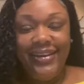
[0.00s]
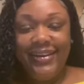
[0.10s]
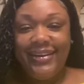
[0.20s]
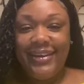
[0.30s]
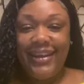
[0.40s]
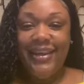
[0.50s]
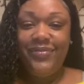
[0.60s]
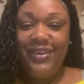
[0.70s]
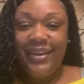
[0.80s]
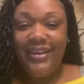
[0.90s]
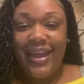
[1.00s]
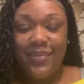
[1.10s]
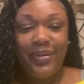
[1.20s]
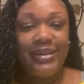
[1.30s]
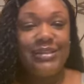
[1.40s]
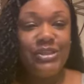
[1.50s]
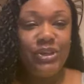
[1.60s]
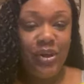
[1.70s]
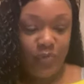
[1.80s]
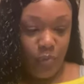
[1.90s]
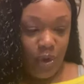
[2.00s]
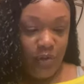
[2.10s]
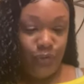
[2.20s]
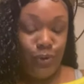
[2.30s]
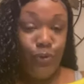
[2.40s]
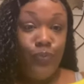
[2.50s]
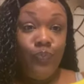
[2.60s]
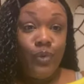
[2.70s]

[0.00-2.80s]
Good evening. God bless each and every one of you.